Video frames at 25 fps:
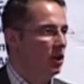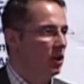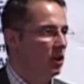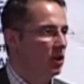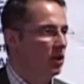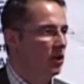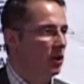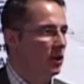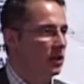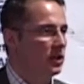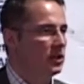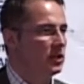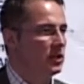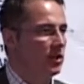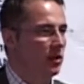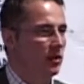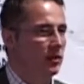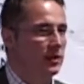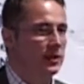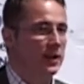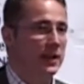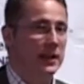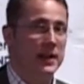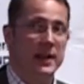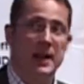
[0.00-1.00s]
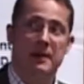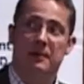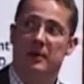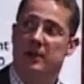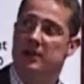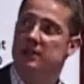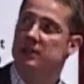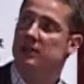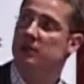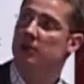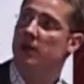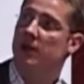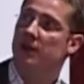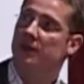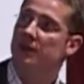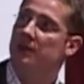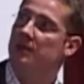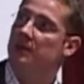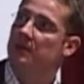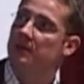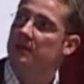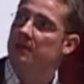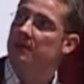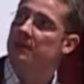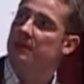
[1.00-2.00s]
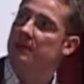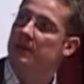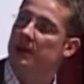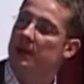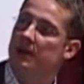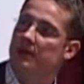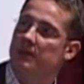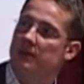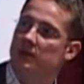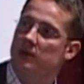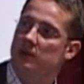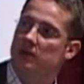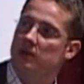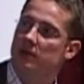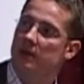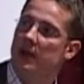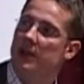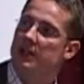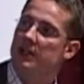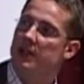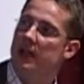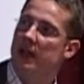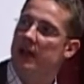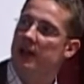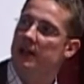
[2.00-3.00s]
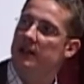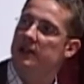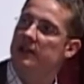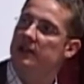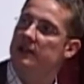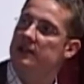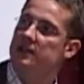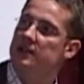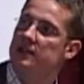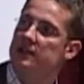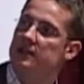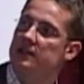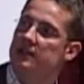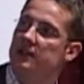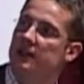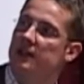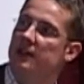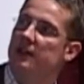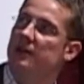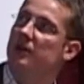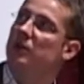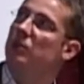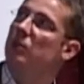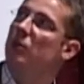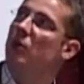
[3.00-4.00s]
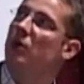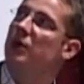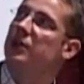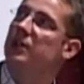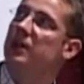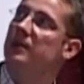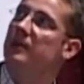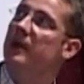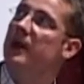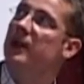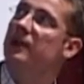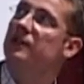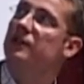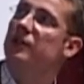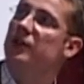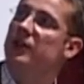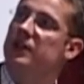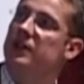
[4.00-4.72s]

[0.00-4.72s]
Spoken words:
got its own dynamics. And one of the great candidates is WaterML, for